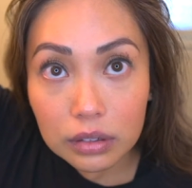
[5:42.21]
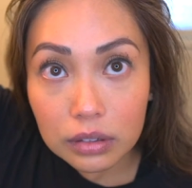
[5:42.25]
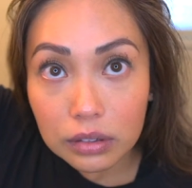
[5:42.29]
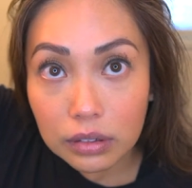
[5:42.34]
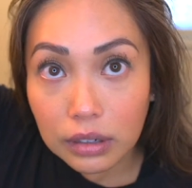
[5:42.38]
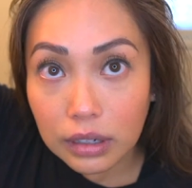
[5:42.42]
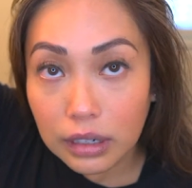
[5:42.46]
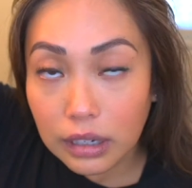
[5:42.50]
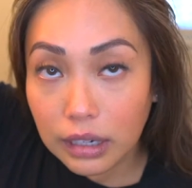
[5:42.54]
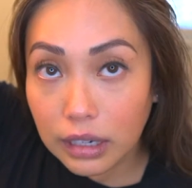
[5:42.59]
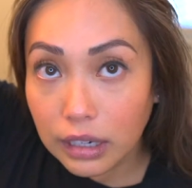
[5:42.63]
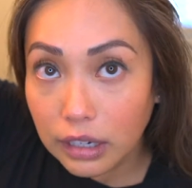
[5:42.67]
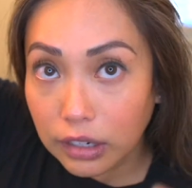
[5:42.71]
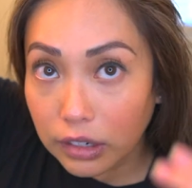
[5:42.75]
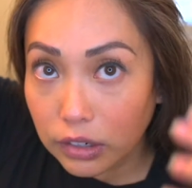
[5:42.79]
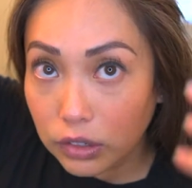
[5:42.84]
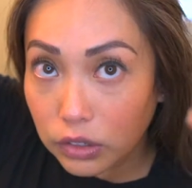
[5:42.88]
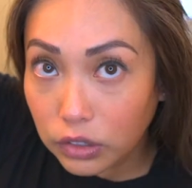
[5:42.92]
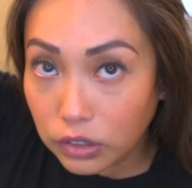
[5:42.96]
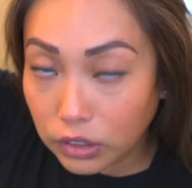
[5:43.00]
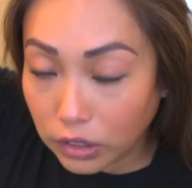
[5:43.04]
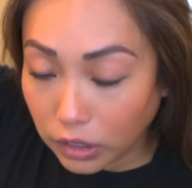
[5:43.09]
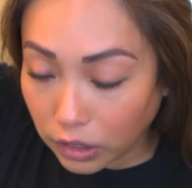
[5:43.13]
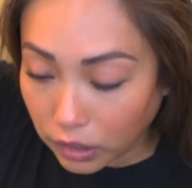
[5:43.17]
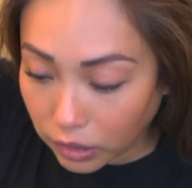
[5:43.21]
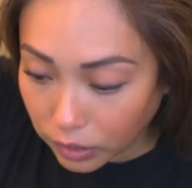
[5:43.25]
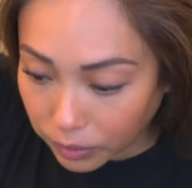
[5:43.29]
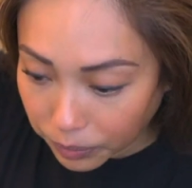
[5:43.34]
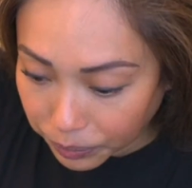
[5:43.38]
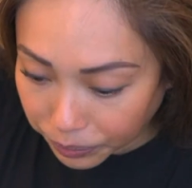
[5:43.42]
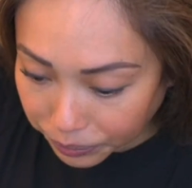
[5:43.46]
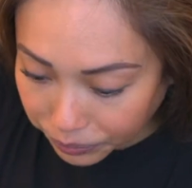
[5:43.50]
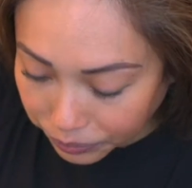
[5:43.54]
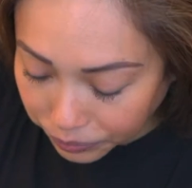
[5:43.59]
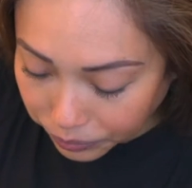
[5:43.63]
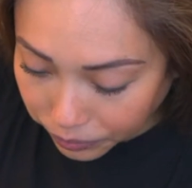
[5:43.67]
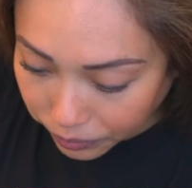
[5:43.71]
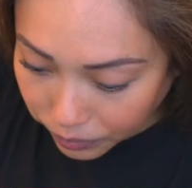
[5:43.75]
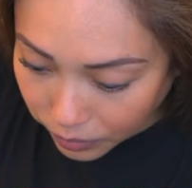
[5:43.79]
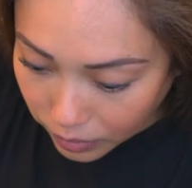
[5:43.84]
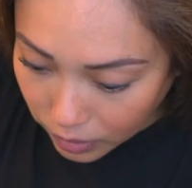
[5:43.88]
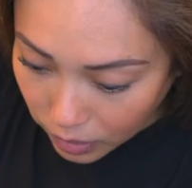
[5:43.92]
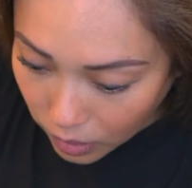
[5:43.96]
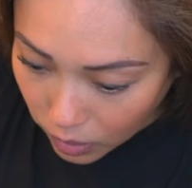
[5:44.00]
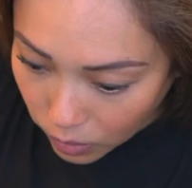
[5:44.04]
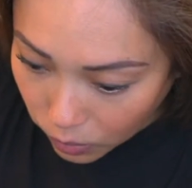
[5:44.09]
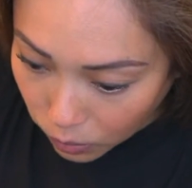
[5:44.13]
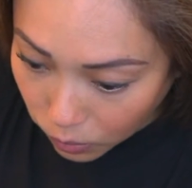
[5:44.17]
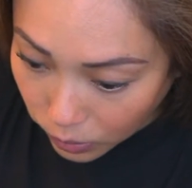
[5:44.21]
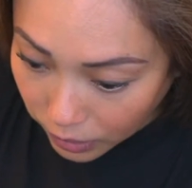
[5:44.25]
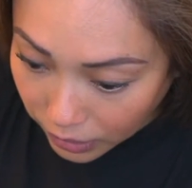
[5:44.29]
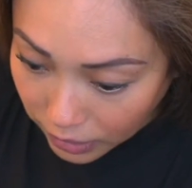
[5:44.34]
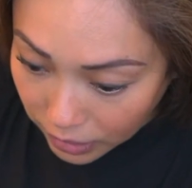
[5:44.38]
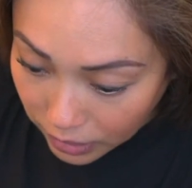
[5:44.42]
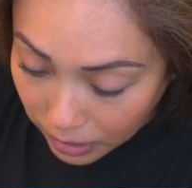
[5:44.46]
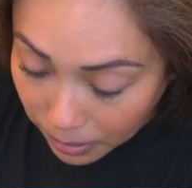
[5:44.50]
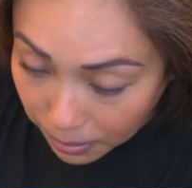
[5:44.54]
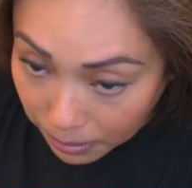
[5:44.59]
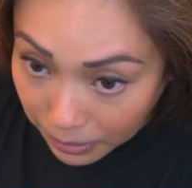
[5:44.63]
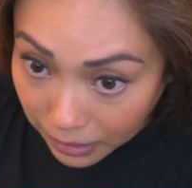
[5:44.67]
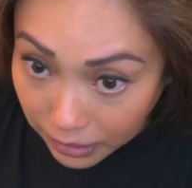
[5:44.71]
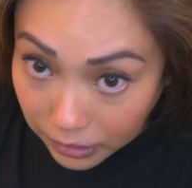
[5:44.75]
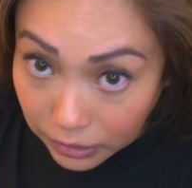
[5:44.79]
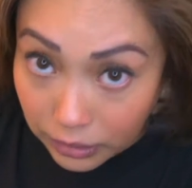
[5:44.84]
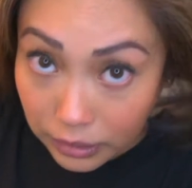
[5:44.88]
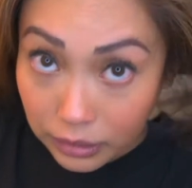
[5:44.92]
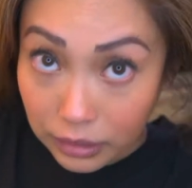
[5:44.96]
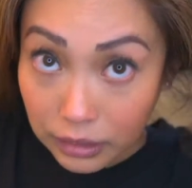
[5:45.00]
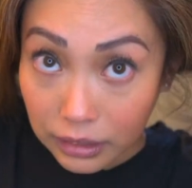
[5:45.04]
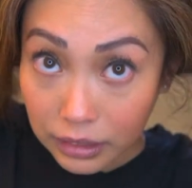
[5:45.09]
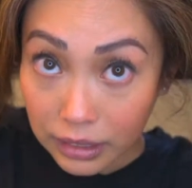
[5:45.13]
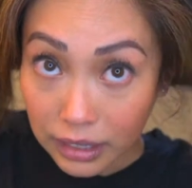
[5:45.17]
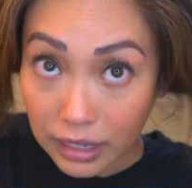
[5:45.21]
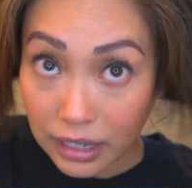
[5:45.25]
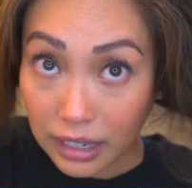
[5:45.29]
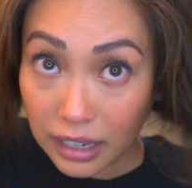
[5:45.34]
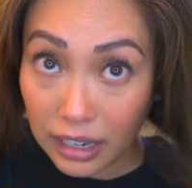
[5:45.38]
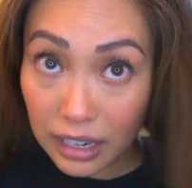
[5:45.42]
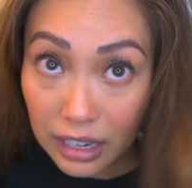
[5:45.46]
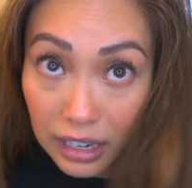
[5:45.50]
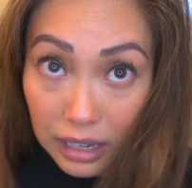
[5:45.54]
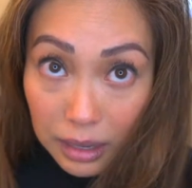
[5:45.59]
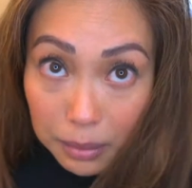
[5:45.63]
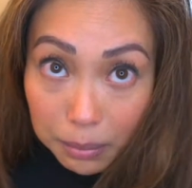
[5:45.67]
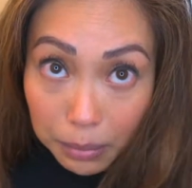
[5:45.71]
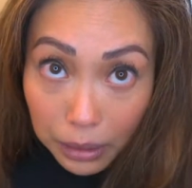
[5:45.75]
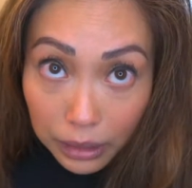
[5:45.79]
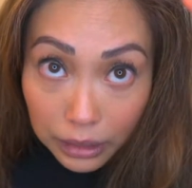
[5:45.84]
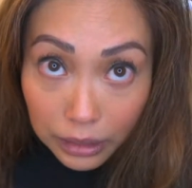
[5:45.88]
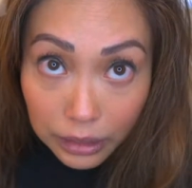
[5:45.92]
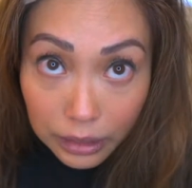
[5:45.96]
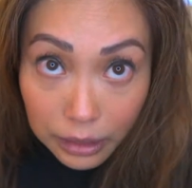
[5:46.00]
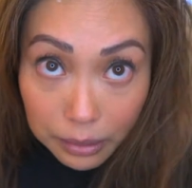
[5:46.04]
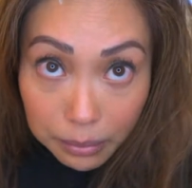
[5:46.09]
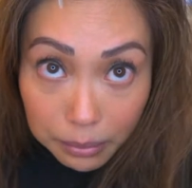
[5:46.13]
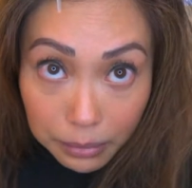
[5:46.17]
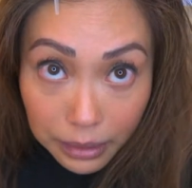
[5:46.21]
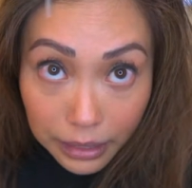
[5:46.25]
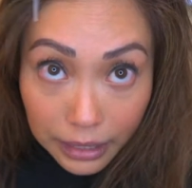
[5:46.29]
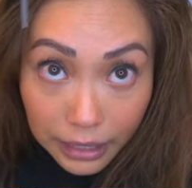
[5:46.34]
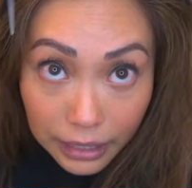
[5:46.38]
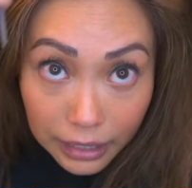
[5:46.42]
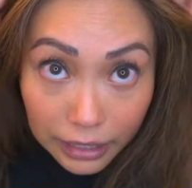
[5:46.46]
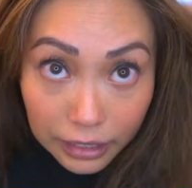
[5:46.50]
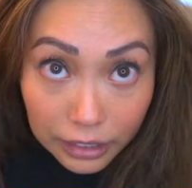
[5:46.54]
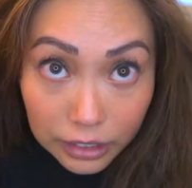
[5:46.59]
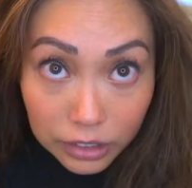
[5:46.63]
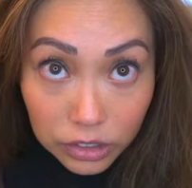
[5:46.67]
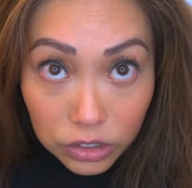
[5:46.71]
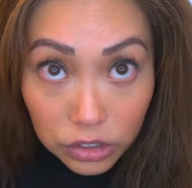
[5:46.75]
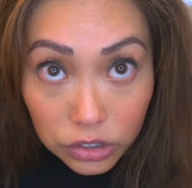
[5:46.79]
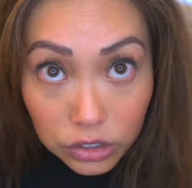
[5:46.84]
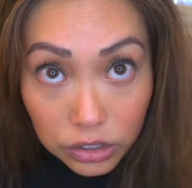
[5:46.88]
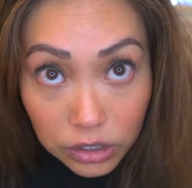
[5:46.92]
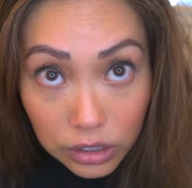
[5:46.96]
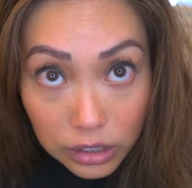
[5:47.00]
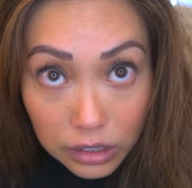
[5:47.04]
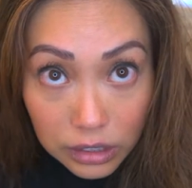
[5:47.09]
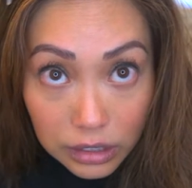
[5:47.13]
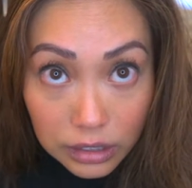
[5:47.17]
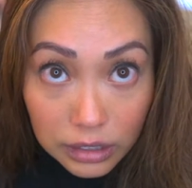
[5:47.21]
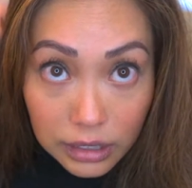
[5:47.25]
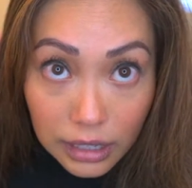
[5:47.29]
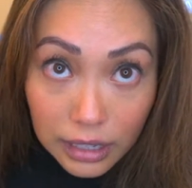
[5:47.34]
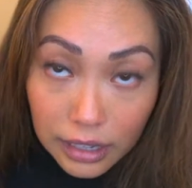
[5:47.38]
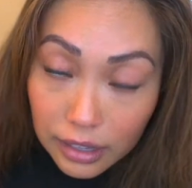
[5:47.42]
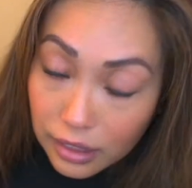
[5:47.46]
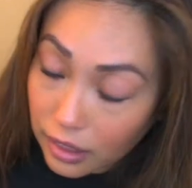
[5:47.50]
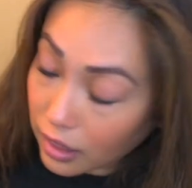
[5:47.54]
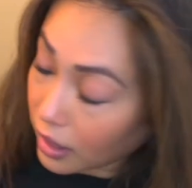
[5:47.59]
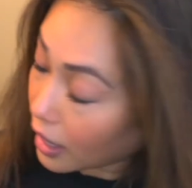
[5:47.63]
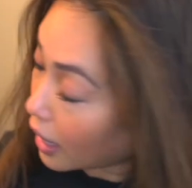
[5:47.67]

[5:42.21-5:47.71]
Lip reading: Right here, you start right in the middle, part my hair just like